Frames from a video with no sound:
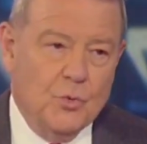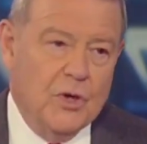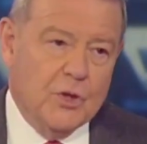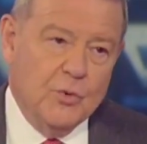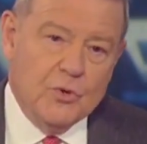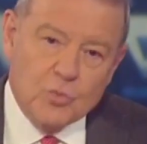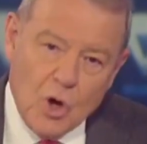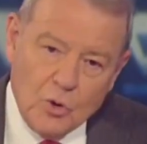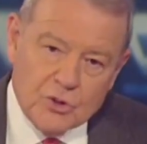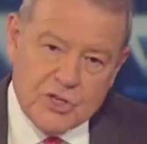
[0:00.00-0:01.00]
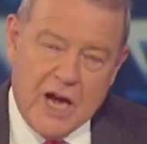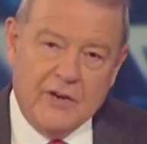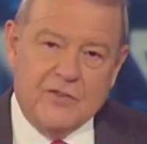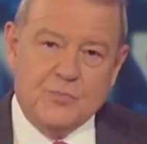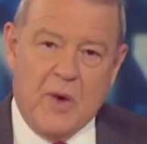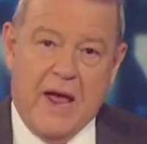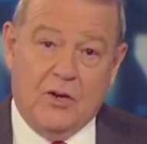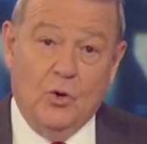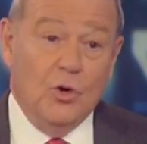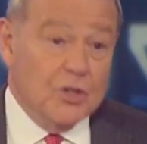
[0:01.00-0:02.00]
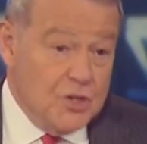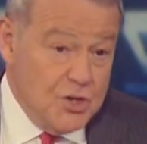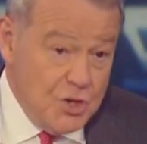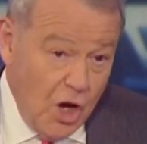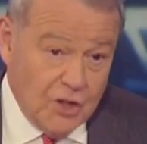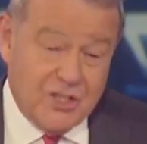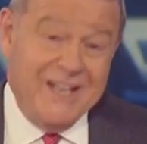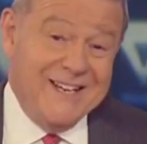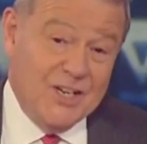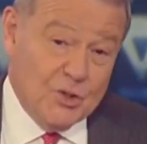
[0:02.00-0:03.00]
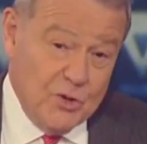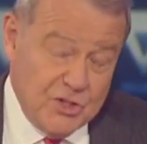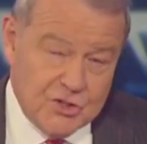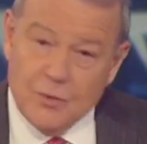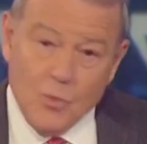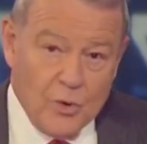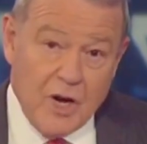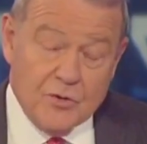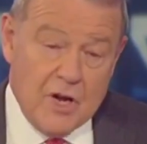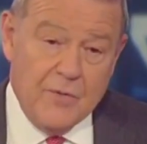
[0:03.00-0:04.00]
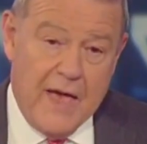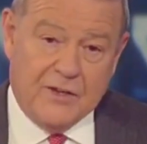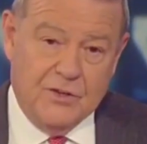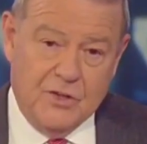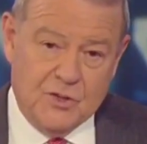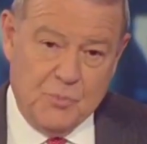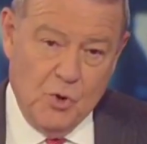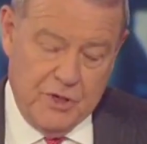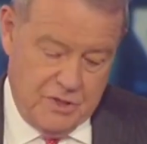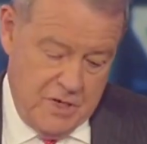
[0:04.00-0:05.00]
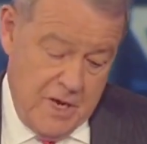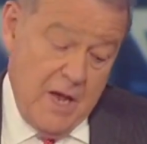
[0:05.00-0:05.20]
whether we roll tariffs back or not increase them. We don't know that at this point.